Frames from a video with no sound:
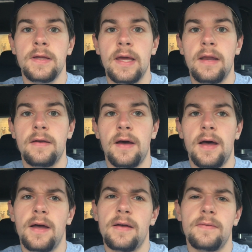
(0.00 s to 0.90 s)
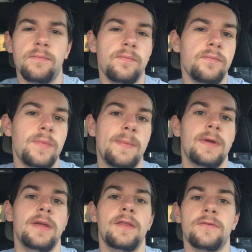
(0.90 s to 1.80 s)
get maybe
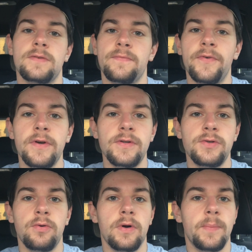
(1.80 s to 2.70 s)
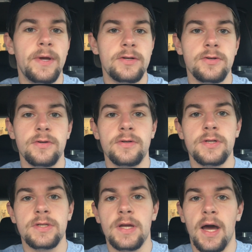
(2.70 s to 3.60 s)
either some footage or a picture
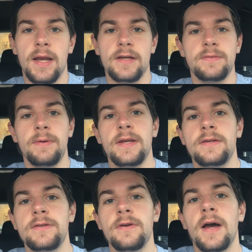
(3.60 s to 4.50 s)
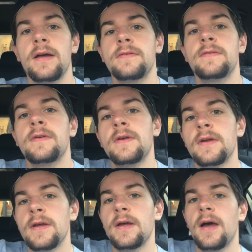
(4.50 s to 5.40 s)
just to kind of explain it to you guys.
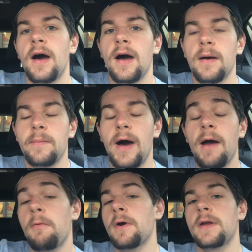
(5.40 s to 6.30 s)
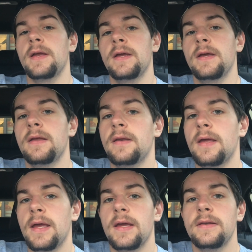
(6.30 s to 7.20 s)
I work in
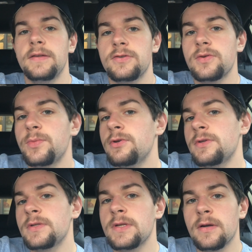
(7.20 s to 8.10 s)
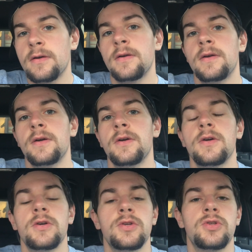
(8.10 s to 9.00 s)
a distribution center,
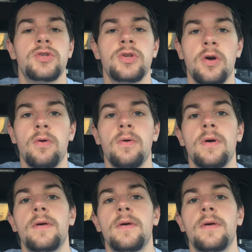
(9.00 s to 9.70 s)
so